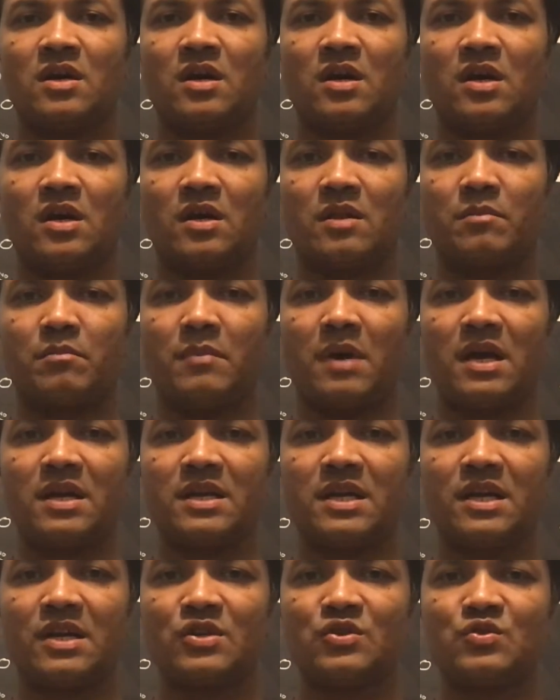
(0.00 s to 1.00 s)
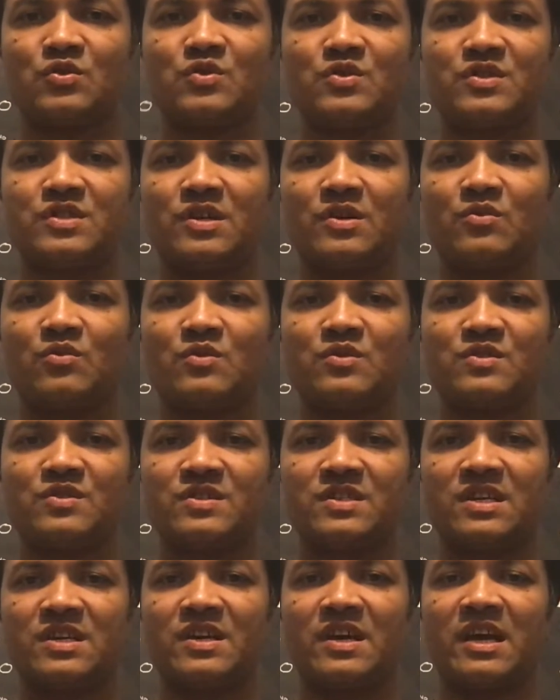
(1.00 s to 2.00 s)
on Monday, Tuesday,
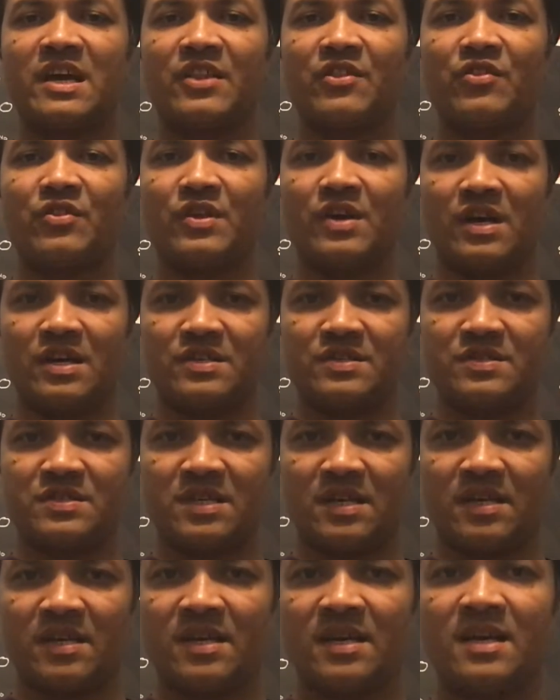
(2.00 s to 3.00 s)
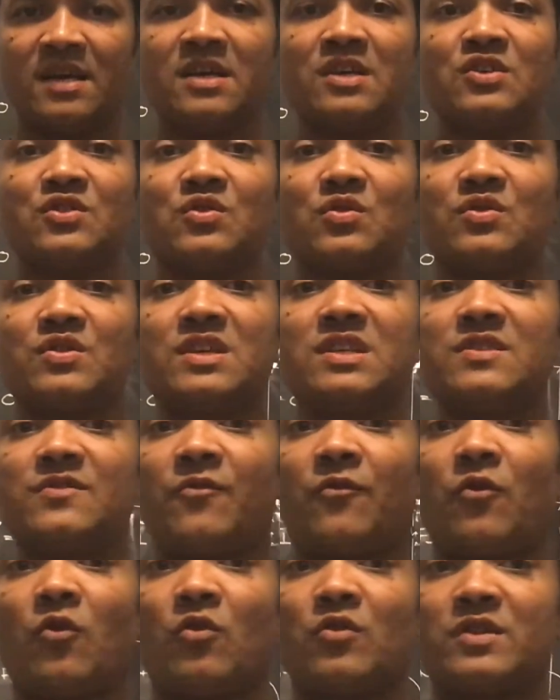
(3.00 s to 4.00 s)
Wednesday, and Thursday. So these
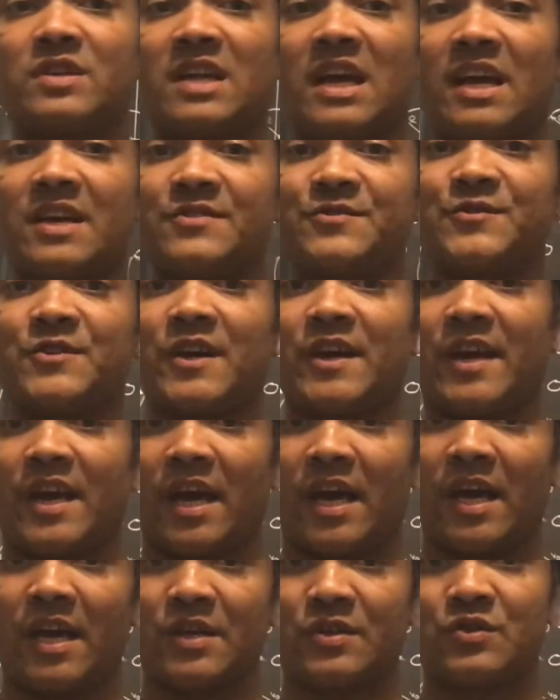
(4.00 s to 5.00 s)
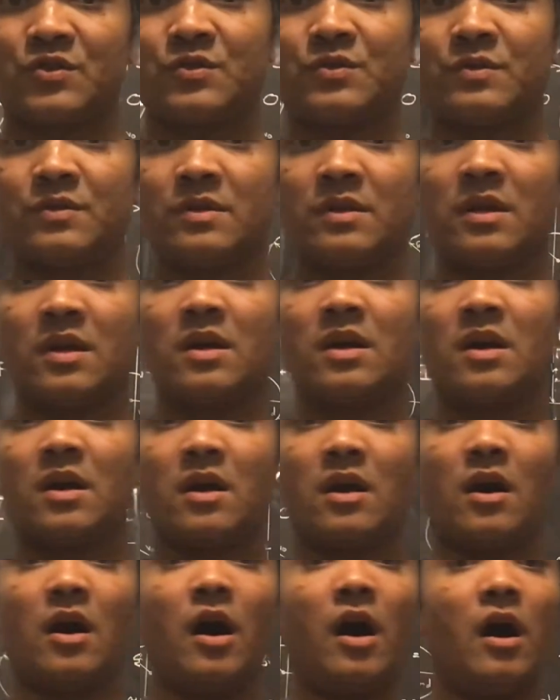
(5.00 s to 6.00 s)
four days I had,
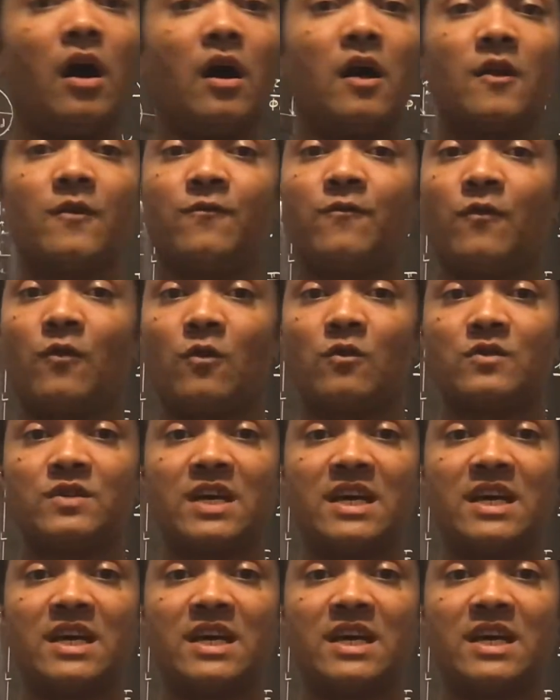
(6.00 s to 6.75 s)
all four